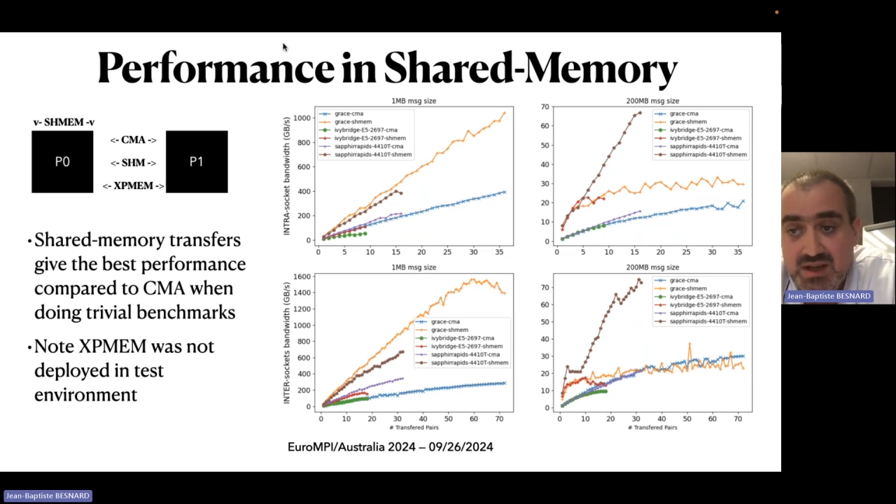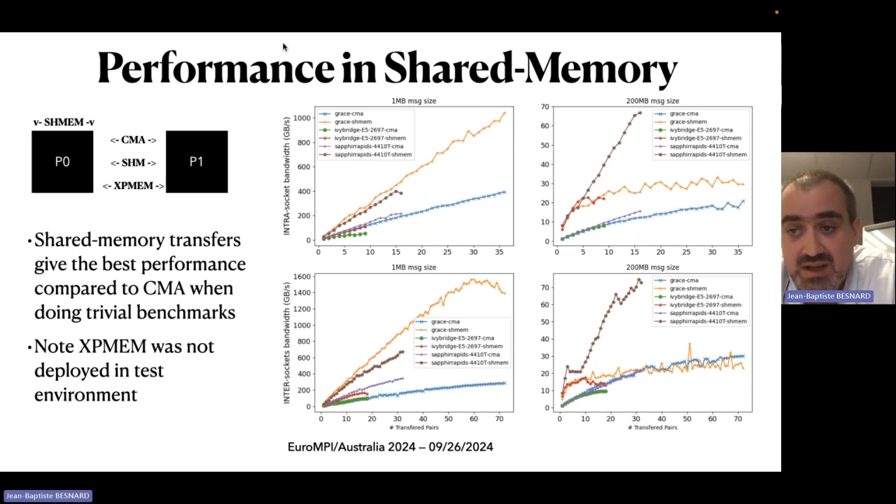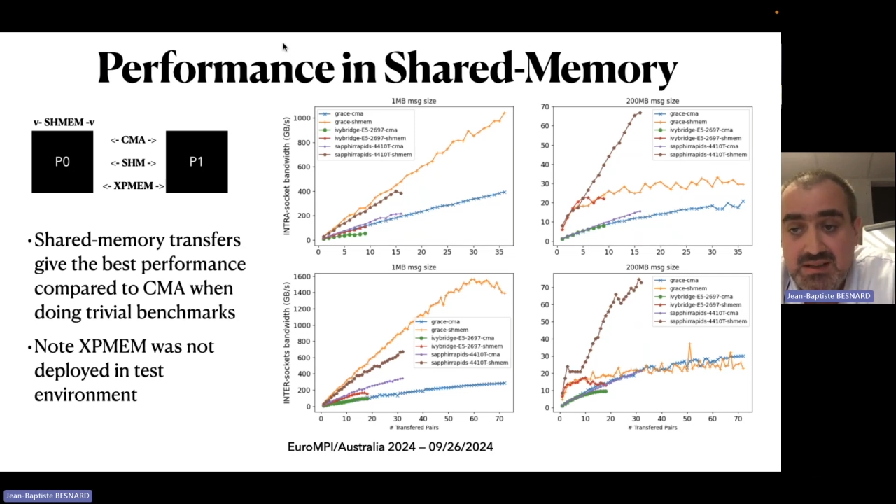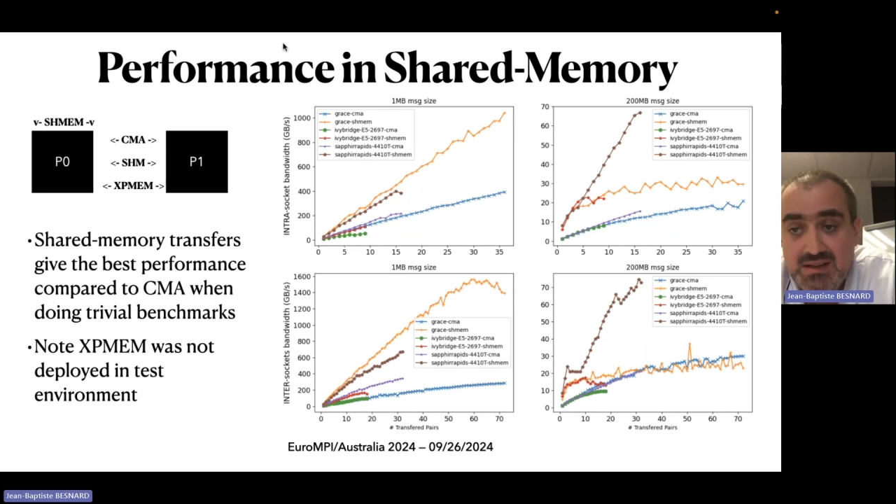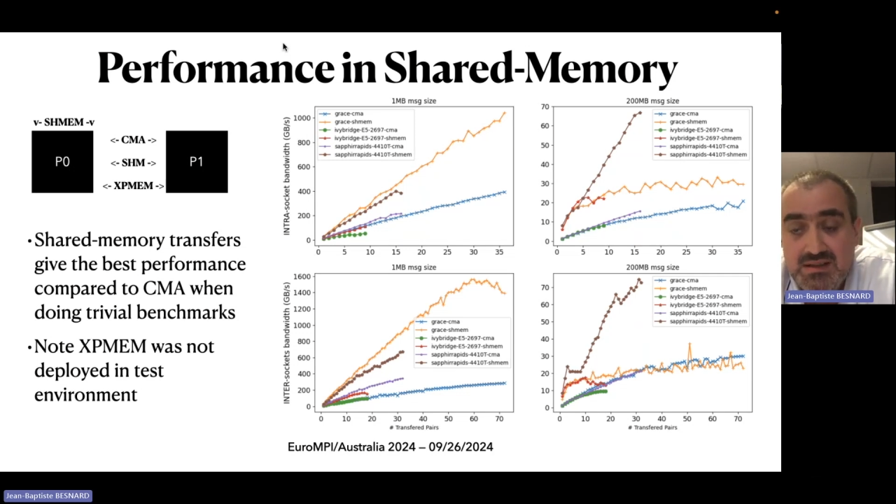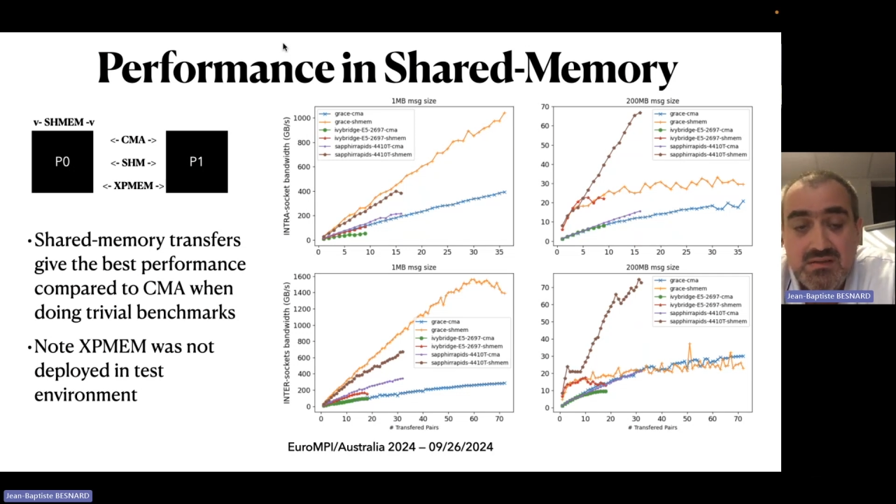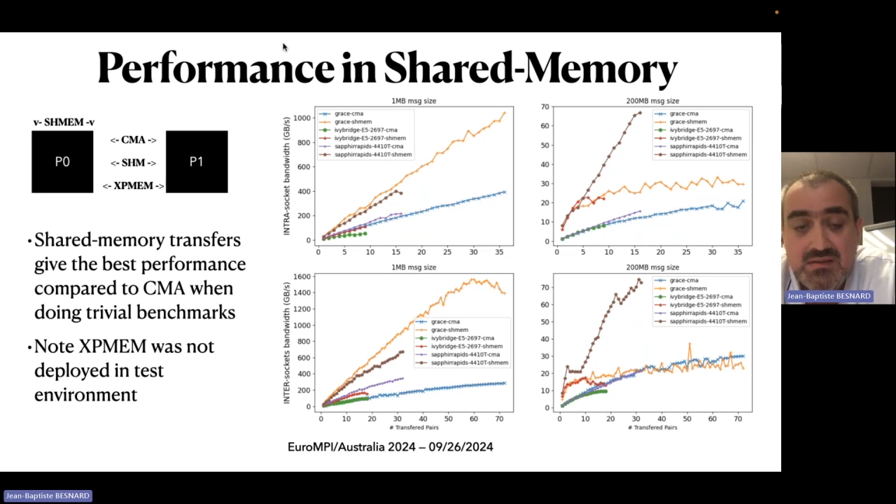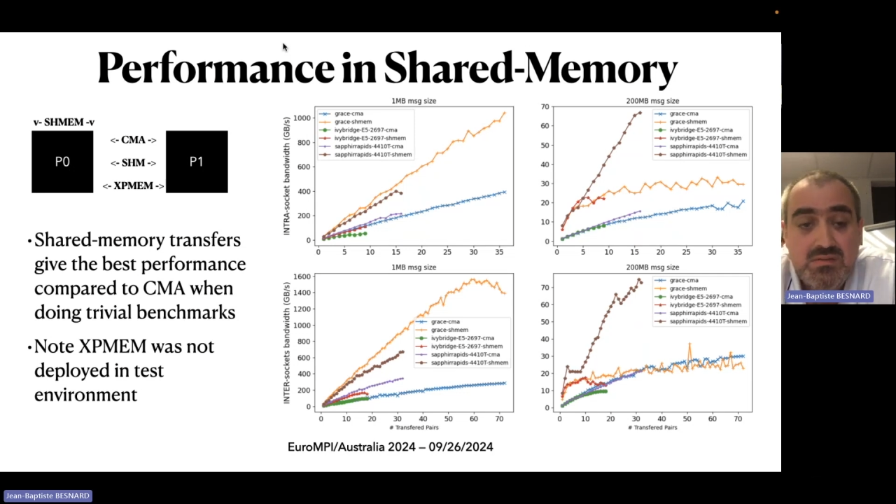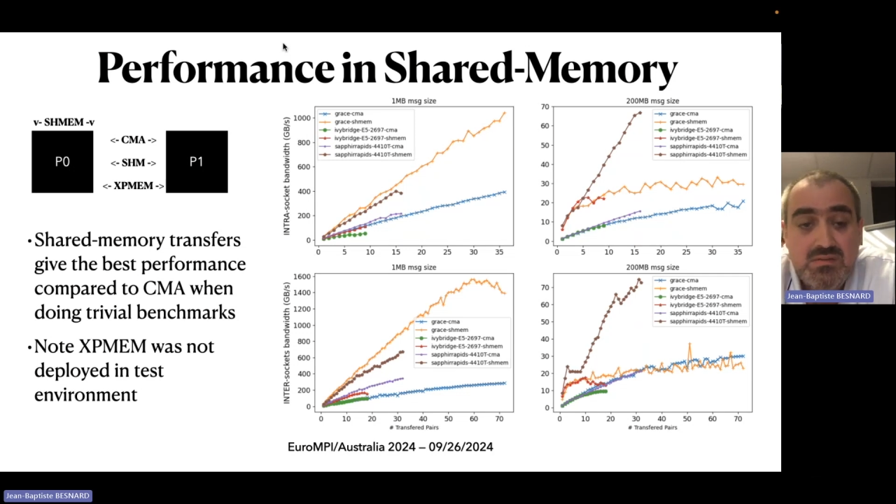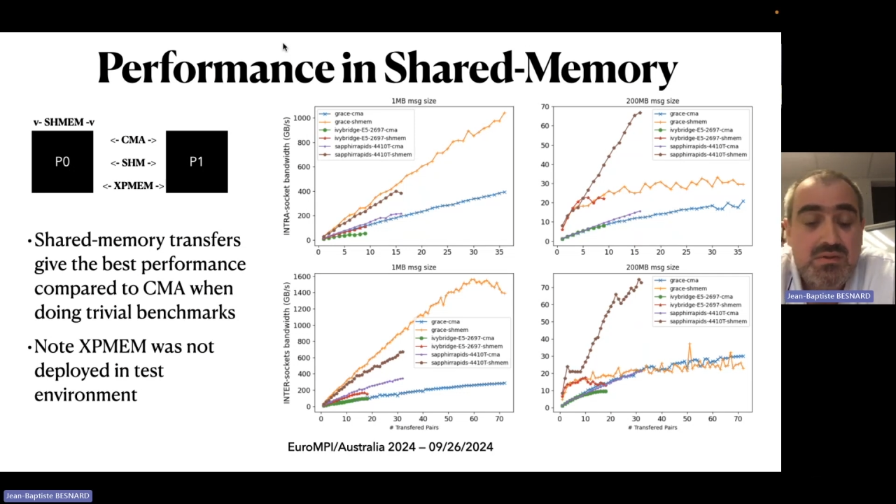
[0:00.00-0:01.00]
we had.
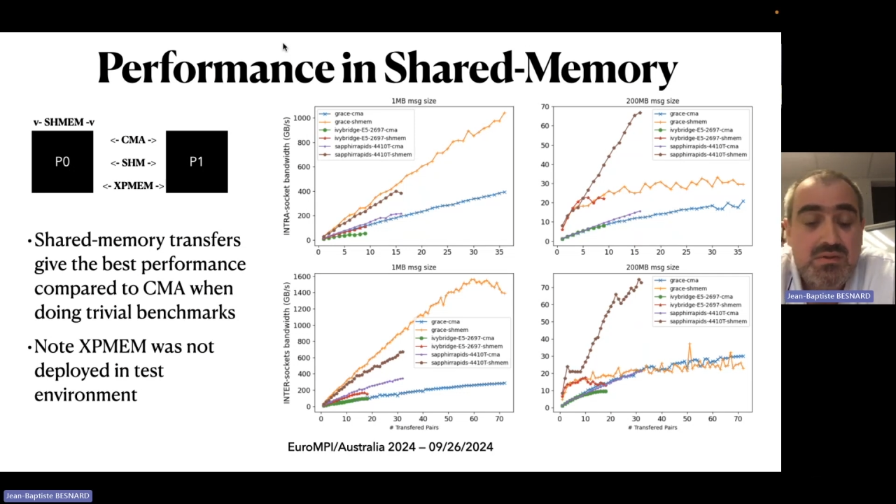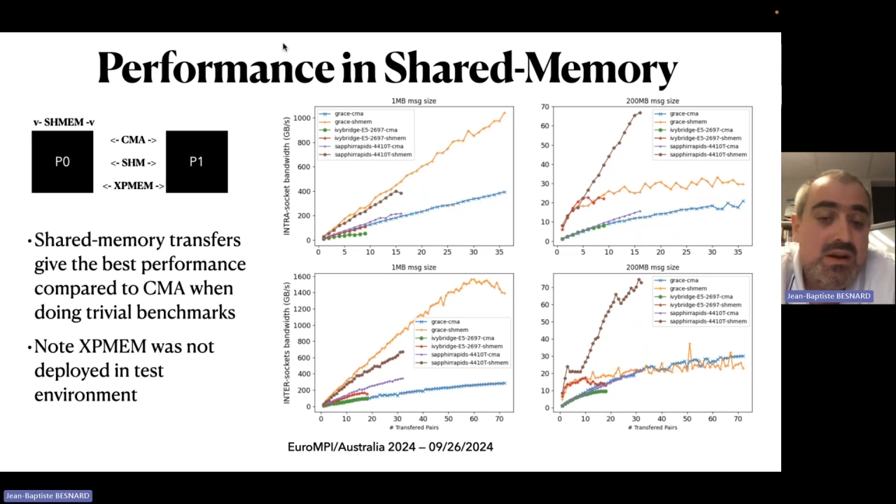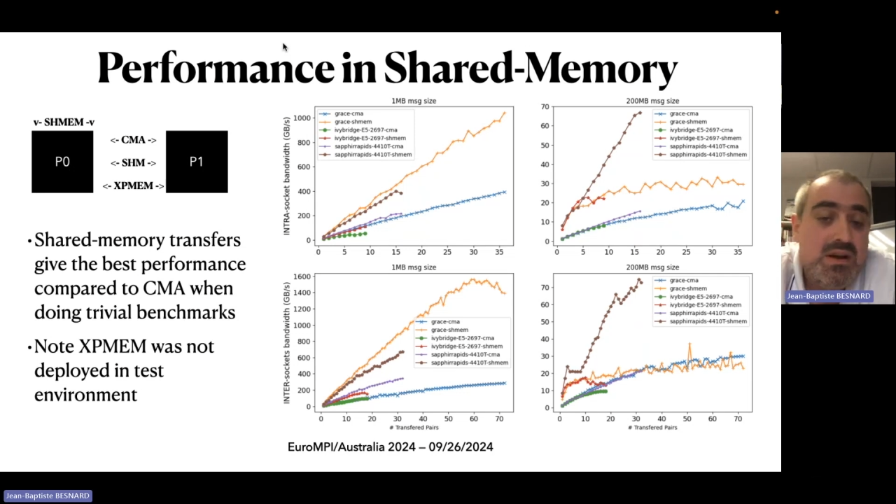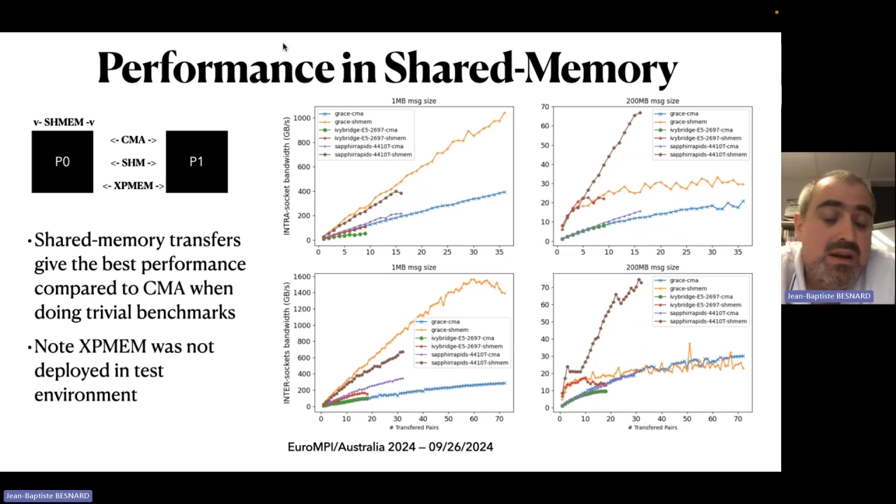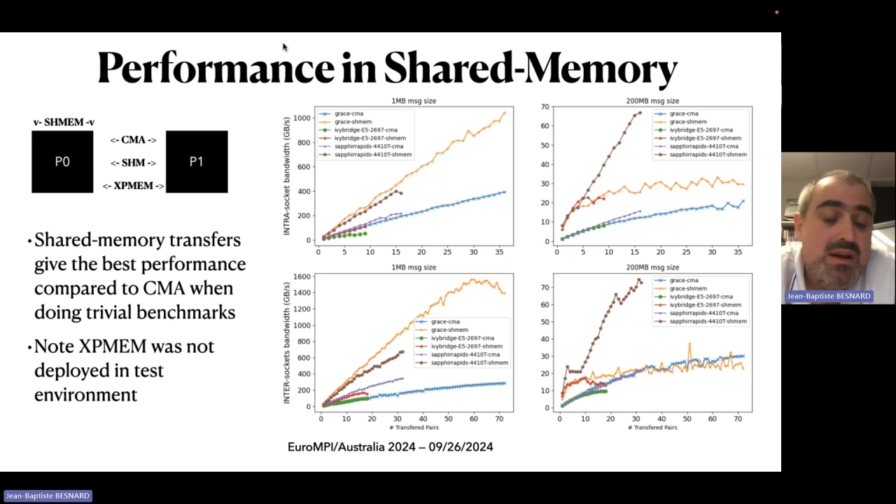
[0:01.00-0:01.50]
So